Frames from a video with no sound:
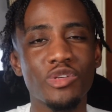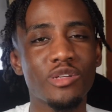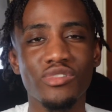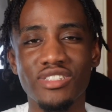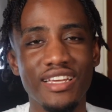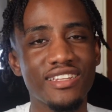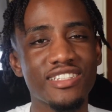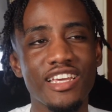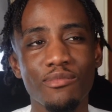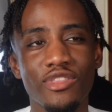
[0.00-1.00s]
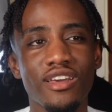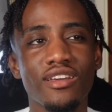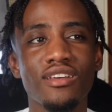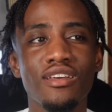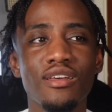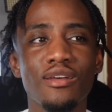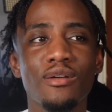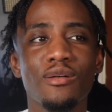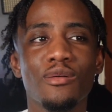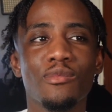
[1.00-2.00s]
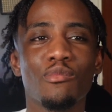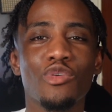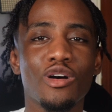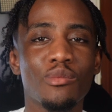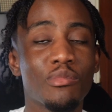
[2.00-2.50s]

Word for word: people say the same thing, but